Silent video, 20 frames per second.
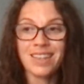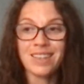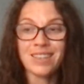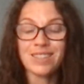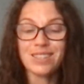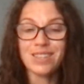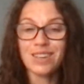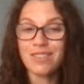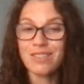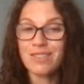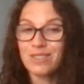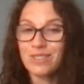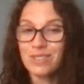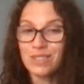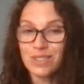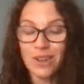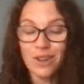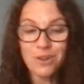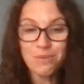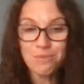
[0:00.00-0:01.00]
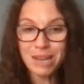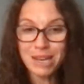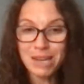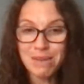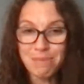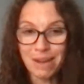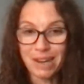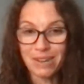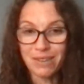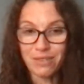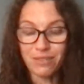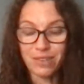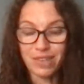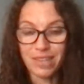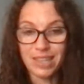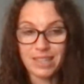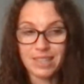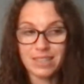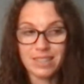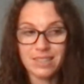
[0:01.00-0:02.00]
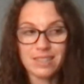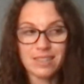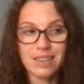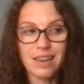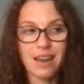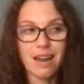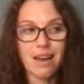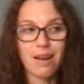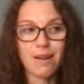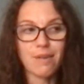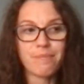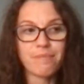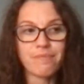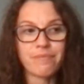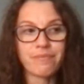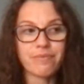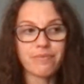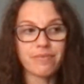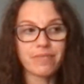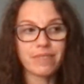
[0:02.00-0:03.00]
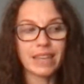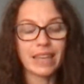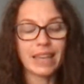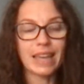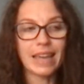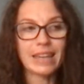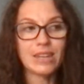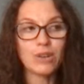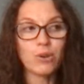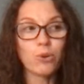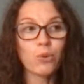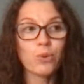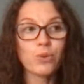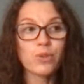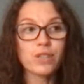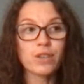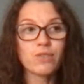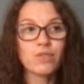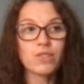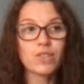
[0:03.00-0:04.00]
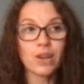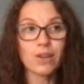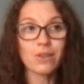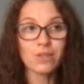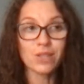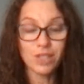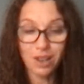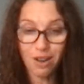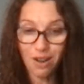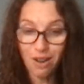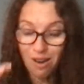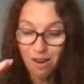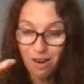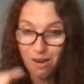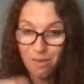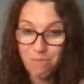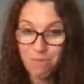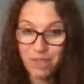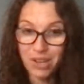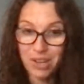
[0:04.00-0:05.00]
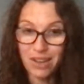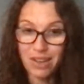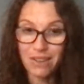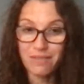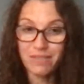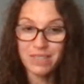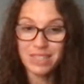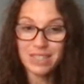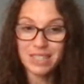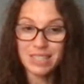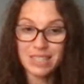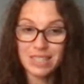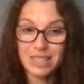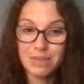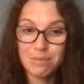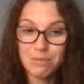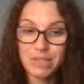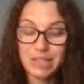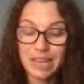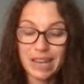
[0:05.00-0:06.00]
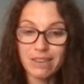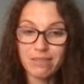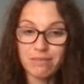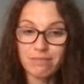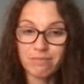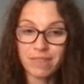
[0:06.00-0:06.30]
So there's so many benefits, and it also does calm the nervous system down.